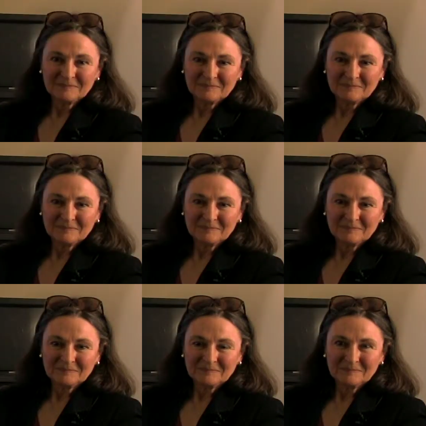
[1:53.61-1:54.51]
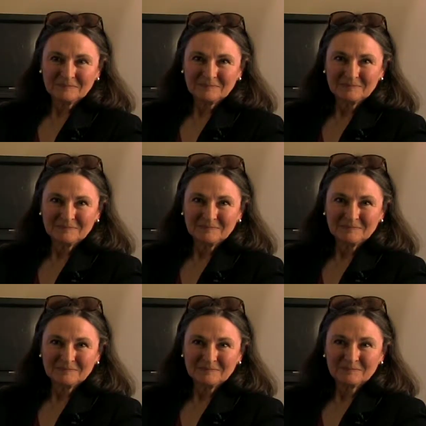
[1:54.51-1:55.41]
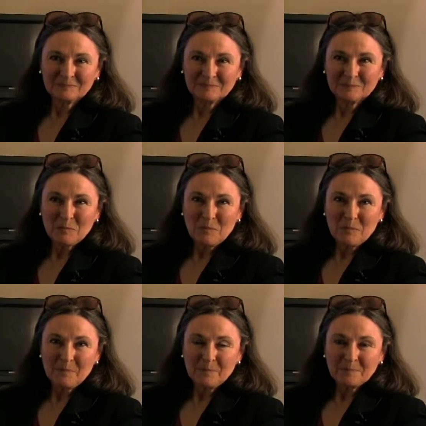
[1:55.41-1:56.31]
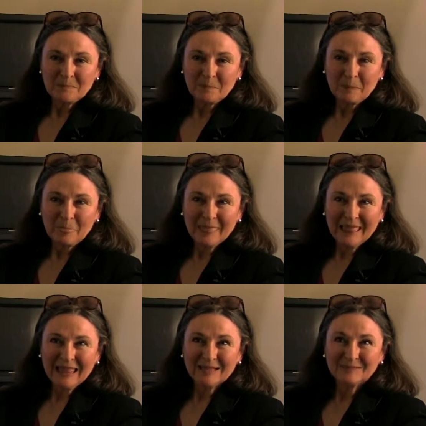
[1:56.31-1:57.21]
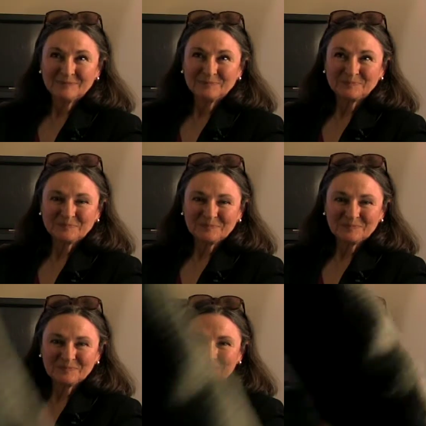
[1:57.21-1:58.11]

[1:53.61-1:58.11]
(silence)